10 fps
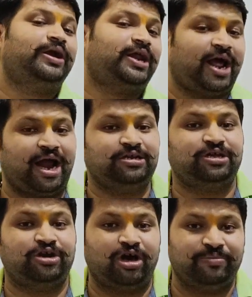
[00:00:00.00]
and the
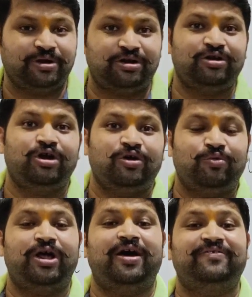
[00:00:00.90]
denominator would
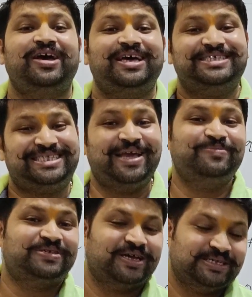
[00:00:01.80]
have same
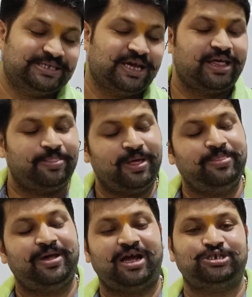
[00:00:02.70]
signs, then the
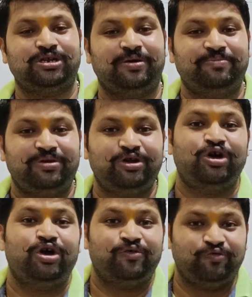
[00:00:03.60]
rational number
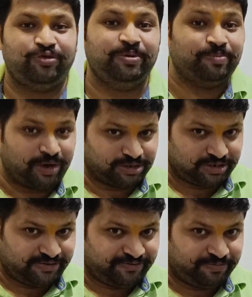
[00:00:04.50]
would be positive.